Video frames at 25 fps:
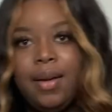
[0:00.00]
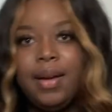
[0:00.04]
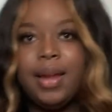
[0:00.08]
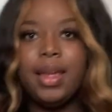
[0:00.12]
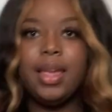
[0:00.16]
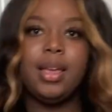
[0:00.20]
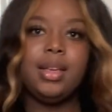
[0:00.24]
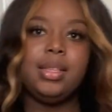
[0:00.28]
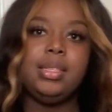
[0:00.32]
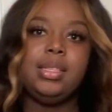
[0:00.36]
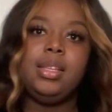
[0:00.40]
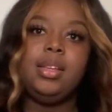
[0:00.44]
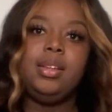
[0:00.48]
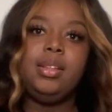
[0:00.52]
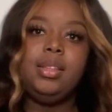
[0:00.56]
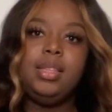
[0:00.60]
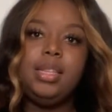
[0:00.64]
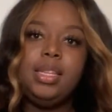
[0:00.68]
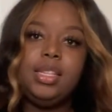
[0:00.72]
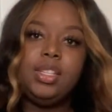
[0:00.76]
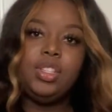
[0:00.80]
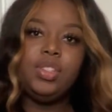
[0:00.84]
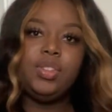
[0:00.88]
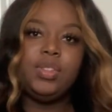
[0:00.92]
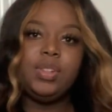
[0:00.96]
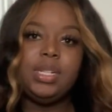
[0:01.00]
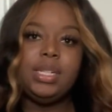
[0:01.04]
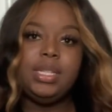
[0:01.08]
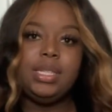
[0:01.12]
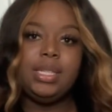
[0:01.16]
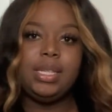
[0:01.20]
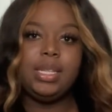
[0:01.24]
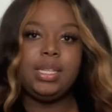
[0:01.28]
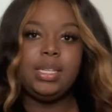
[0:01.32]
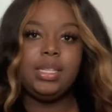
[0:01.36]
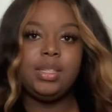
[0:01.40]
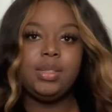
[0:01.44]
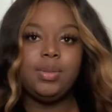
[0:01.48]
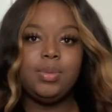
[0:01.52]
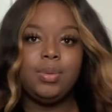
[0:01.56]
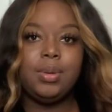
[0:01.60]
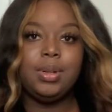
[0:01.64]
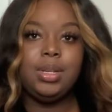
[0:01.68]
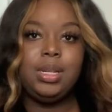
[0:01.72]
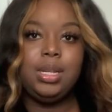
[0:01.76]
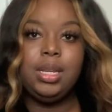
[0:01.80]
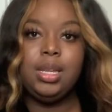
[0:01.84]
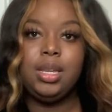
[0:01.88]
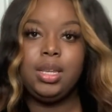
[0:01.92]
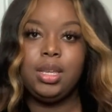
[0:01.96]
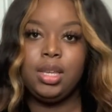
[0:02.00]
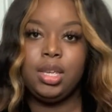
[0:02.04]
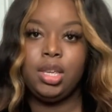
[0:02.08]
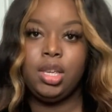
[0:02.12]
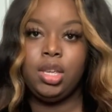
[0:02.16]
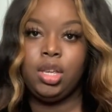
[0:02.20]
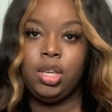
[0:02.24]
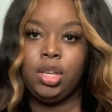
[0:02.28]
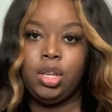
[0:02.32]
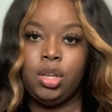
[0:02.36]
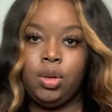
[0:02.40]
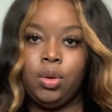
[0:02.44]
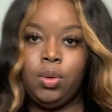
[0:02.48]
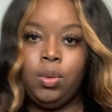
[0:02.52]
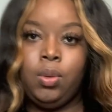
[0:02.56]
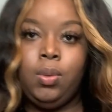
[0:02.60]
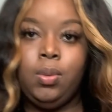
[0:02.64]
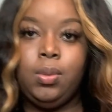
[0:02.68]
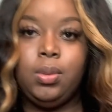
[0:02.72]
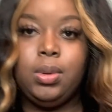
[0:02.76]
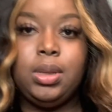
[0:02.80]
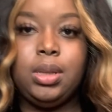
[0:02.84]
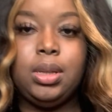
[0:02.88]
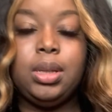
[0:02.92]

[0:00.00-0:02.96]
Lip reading: right, y'all, so this dress is really cute.